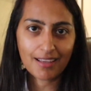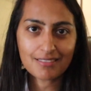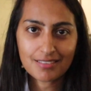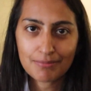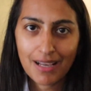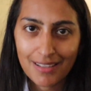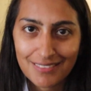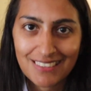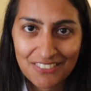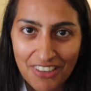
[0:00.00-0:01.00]
It
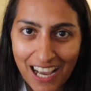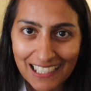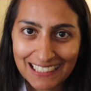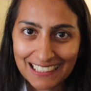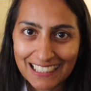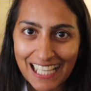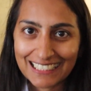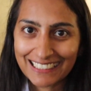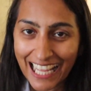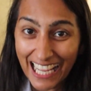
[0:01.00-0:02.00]
smells divine. Like
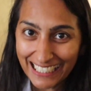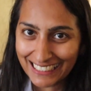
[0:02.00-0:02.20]
it does.